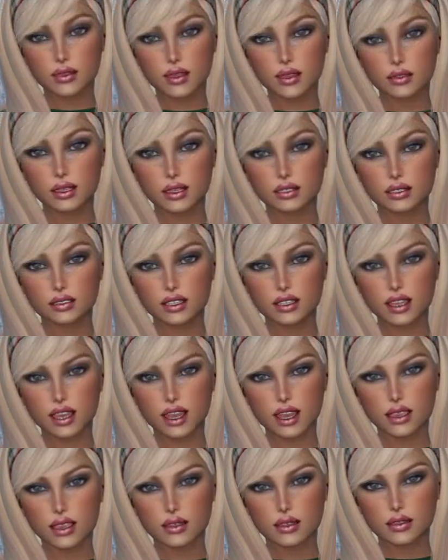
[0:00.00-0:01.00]
Hi guys,
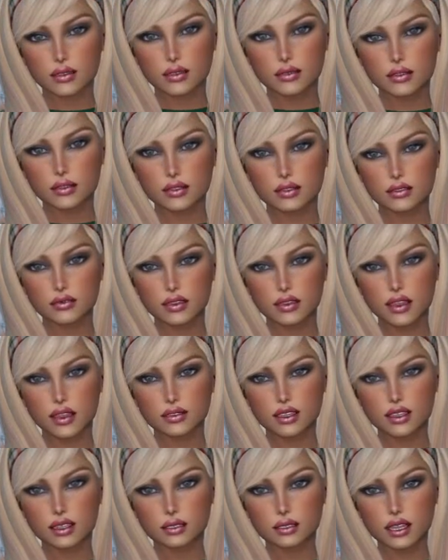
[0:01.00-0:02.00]
Liz here.
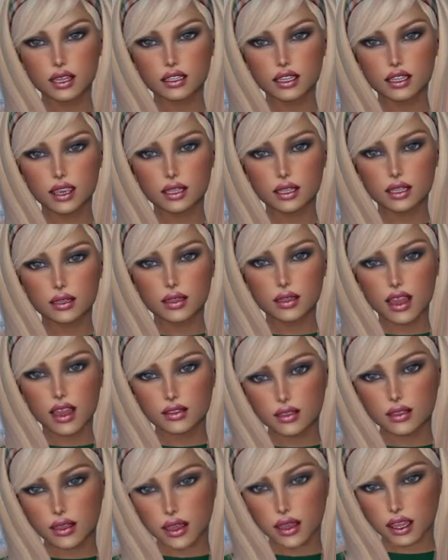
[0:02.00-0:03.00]
Um, this is going to be the
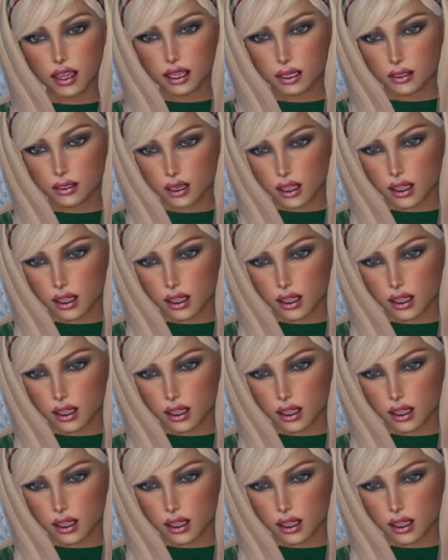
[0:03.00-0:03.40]
quickest,